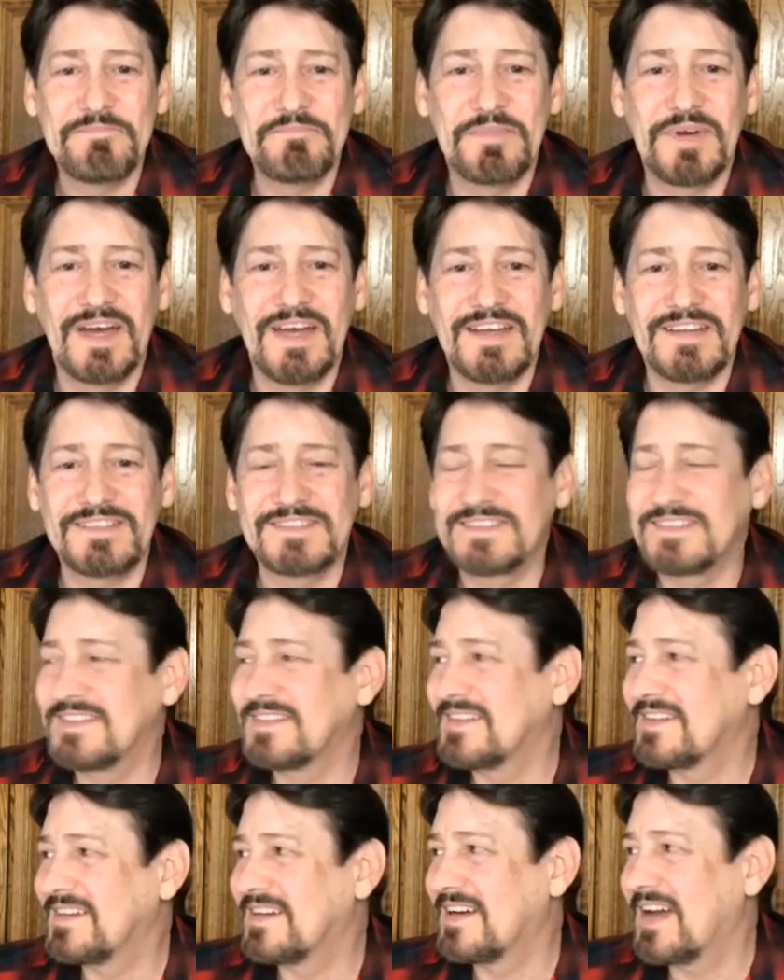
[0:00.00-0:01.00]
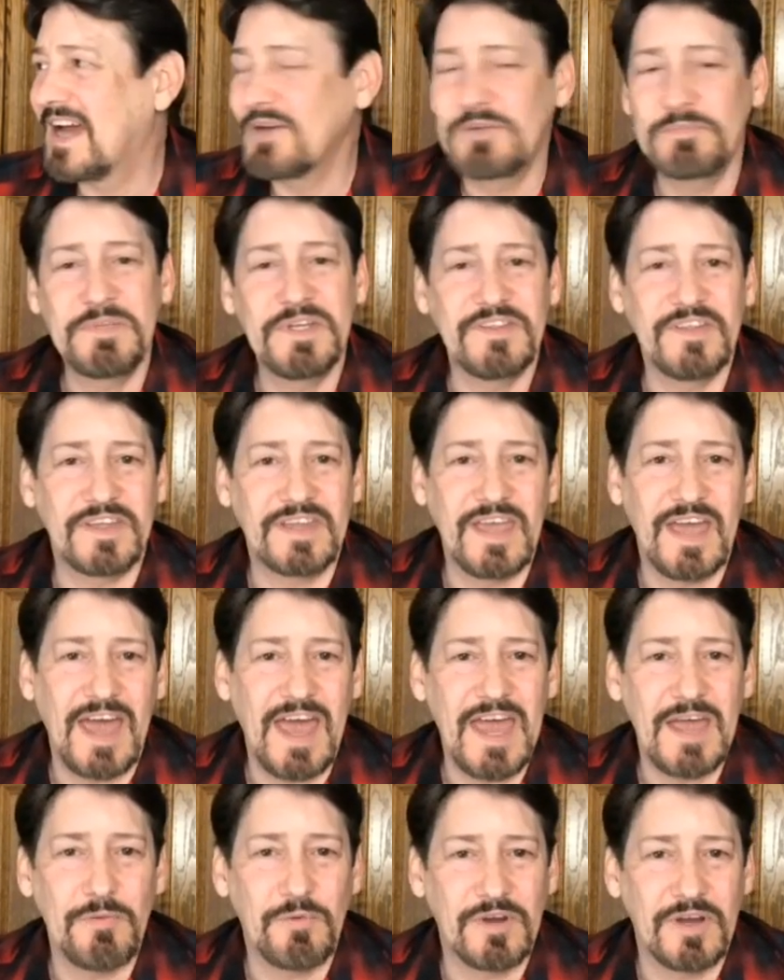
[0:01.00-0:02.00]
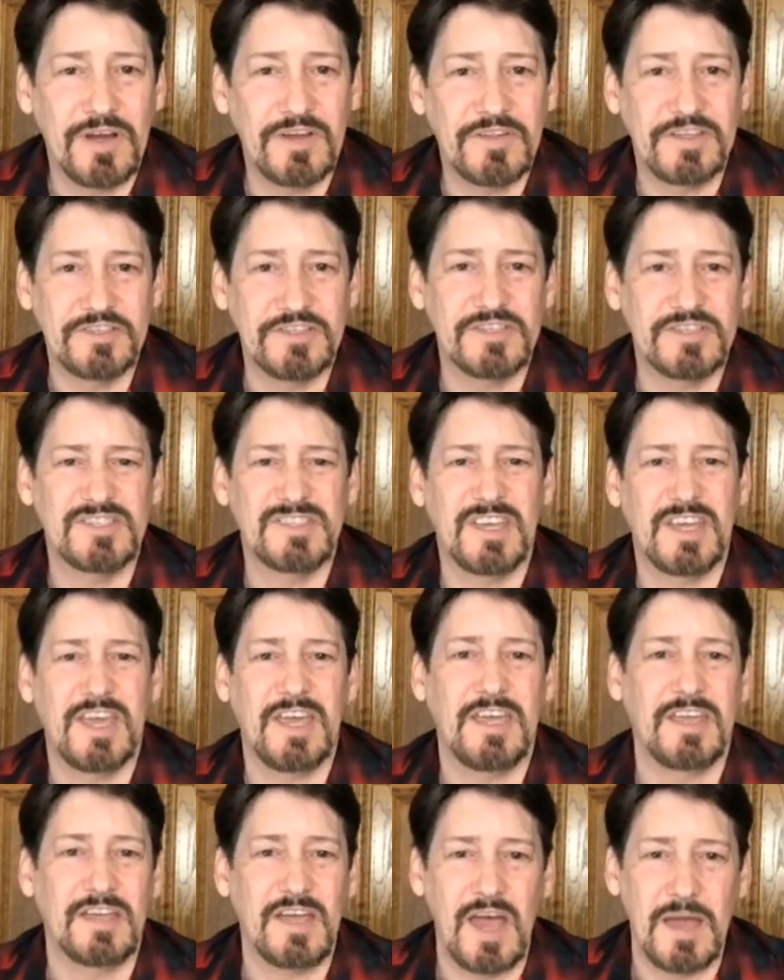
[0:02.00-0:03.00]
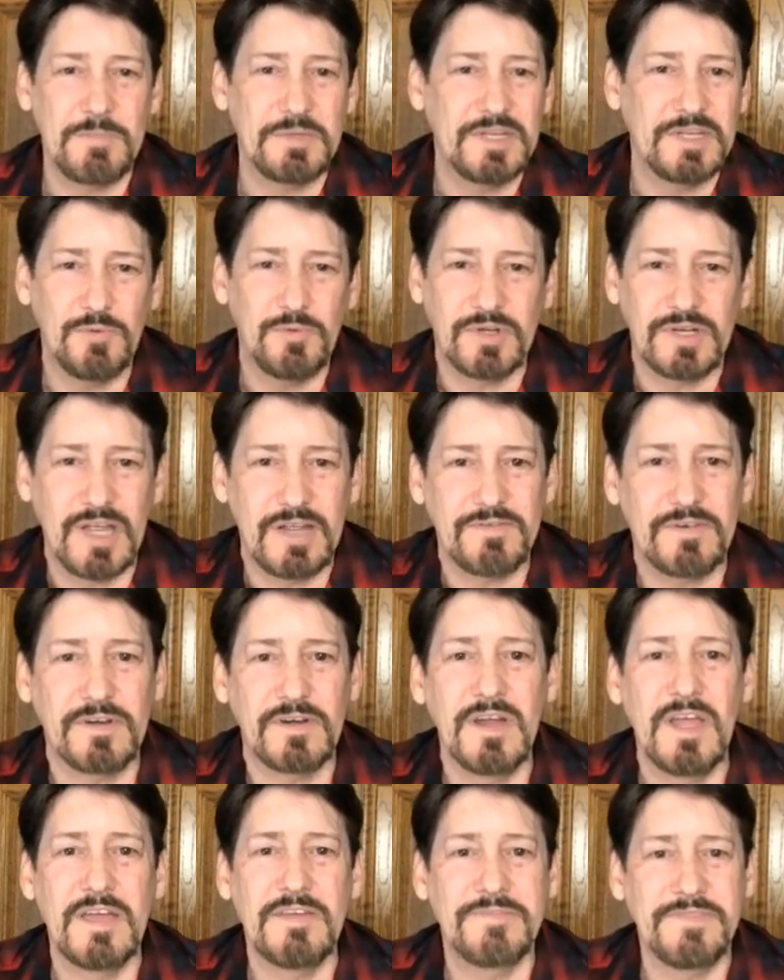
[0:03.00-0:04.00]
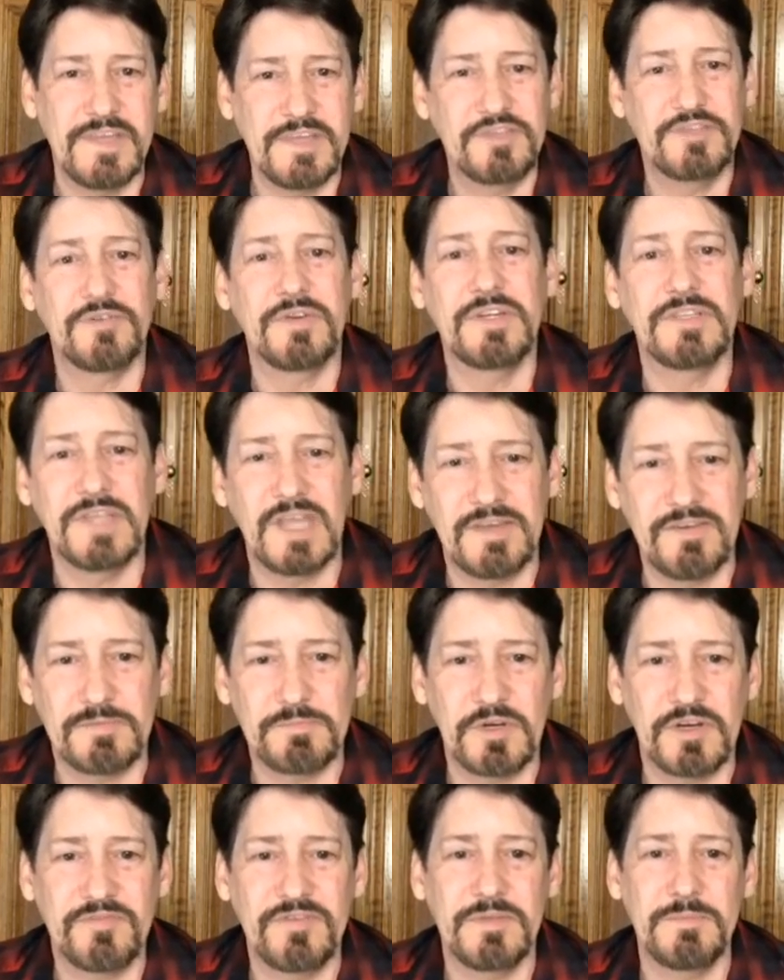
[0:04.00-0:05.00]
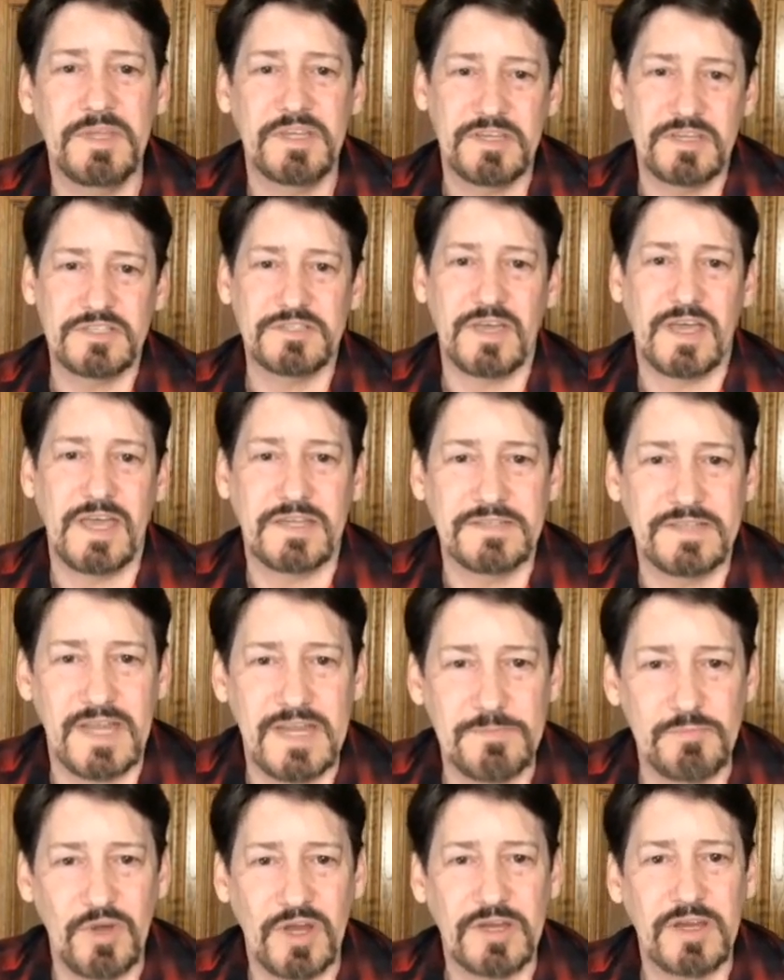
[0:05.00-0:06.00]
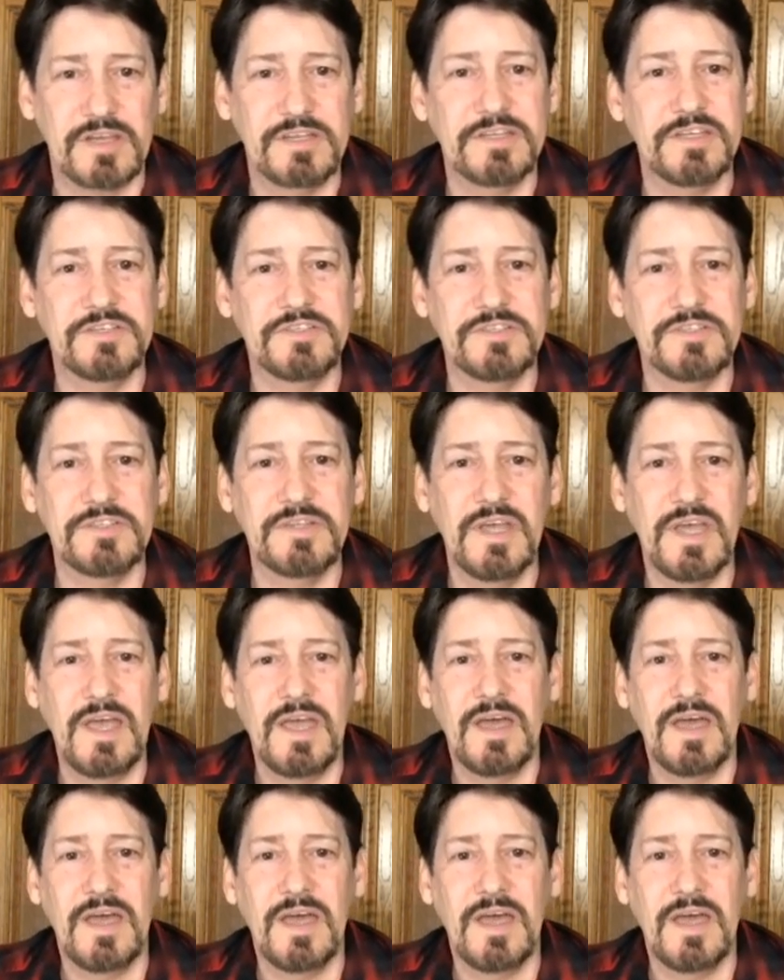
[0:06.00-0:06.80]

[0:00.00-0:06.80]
But I would be the guy where they just say, comedy, whatever, featuring David Murphy, because I had name recognition.